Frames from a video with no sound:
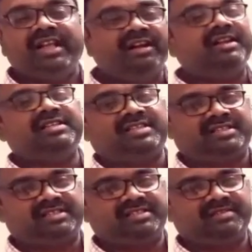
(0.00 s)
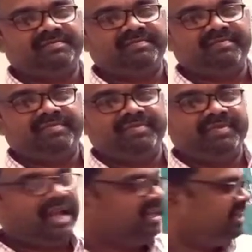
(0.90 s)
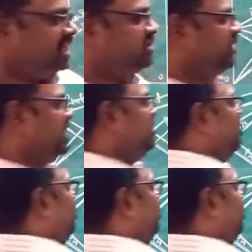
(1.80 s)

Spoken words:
increases. And that's why